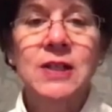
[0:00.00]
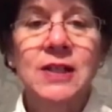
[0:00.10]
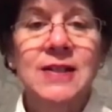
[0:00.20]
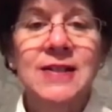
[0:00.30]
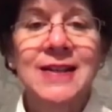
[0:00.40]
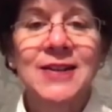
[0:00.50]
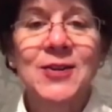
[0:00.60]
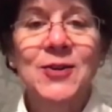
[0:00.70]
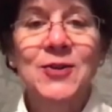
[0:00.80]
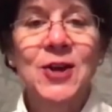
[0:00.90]
and listening
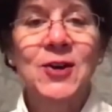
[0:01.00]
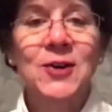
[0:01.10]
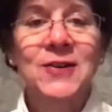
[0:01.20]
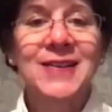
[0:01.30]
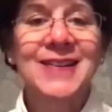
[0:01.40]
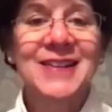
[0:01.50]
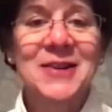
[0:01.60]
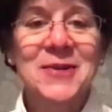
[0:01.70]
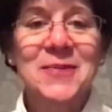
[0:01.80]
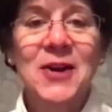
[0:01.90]
to you talk, you
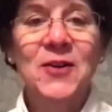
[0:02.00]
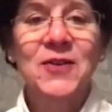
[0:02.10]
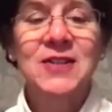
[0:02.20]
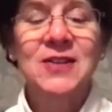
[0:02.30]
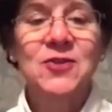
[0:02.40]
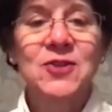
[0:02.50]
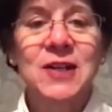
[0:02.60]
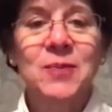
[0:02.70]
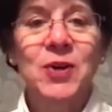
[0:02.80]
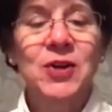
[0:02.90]
know, about all these
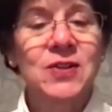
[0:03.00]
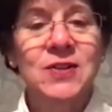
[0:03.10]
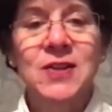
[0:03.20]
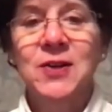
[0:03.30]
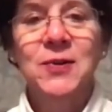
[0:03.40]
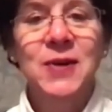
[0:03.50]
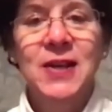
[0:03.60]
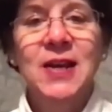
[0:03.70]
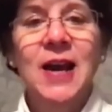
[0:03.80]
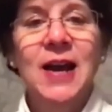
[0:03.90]
interesting birds. So
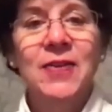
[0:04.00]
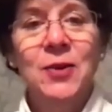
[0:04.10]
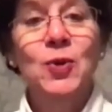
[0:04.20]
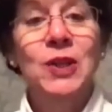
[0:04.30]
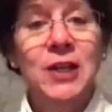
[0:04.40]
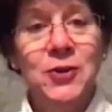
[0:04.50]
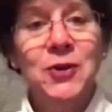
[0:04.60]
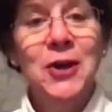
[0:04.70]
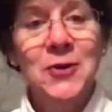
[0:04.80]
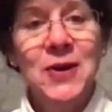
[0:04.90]
I think we'll let you
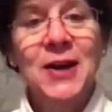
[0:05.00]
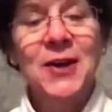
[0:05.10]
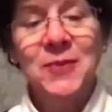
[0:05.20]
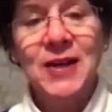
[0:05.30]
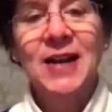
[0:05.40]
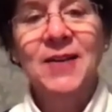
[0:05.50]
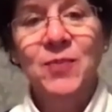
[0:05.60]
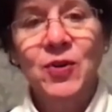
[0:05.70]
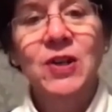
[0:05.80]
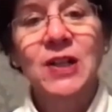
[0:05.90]
go now. But I
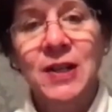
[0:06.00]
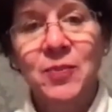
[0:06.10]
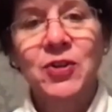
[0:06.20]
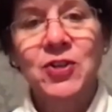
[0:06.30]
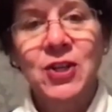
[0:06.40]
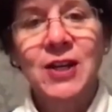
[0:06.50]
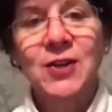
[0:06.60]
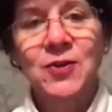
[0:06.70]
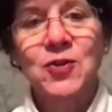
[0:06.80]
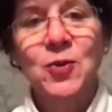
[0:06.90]
really appreciate
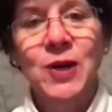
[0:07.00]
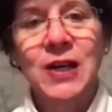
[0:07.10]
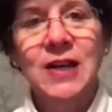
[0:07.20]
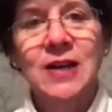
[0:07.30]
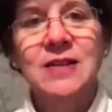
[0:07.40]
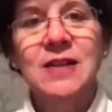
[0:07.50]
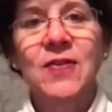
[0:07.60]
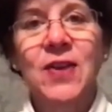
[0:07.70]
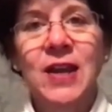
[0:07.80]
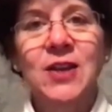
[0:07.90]
you joining us,
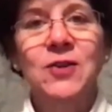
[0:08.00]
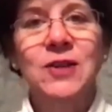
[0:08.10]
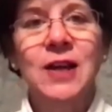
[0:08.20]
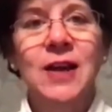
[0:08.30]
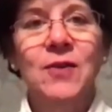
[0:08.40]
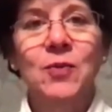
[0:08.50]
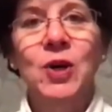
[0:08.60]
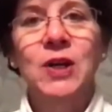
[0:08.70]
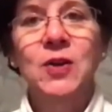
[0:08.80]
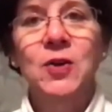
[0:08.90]
and thank you to
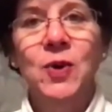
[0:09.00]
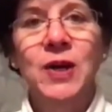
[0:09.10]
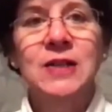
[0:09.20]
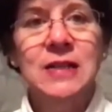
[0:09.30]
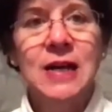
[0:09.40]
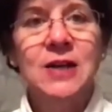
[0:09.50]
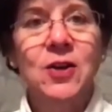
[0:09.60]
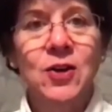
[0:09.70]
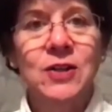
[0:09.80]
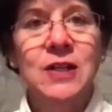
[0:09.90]
everyone who has signed
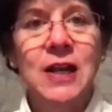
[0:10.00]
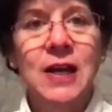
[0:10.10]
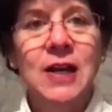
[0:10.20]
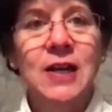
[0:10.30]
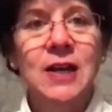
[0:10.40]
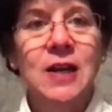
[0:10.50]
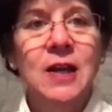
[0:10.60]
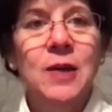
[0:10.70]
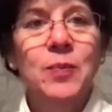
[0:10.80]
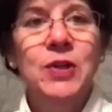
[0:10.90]
on tonight.
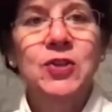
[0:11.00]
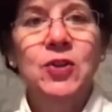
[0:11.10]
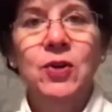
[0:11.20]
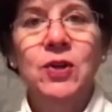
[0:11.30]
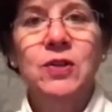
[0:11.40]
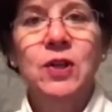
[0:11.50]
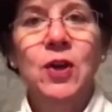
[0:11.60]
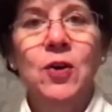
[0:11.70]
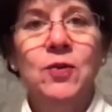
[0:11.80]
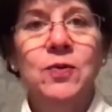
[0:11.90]
Be sure to
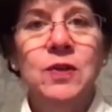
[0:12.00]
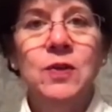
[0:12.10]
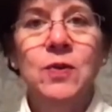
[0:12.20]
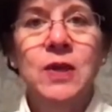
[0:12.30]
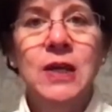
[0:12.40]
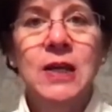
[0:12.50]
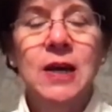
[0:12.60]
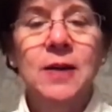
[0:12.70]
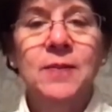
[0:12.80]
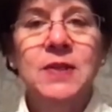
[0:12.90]
go to the
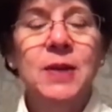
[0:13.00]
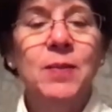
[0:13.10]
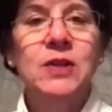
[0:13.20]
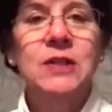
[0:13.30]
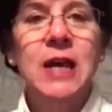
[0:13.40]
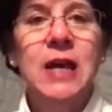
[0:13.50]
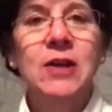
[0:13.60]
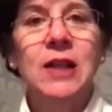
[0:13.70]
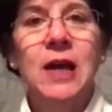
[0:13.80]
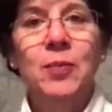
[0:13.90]
um, St. Mary's
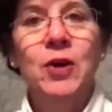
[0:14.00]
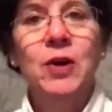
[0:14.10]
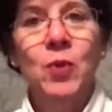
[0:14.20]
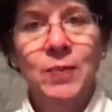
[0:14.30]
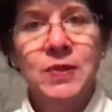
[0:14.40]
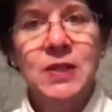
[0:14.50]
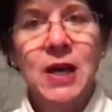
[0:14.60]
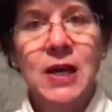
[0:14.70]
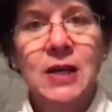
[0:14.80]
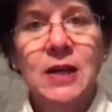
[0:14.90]
County Library
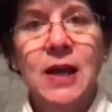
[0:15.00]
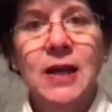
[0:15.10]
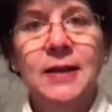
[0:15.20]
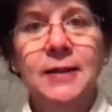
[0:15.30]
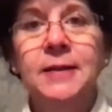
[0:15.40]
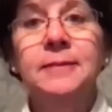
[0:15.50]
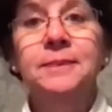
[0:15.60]
website and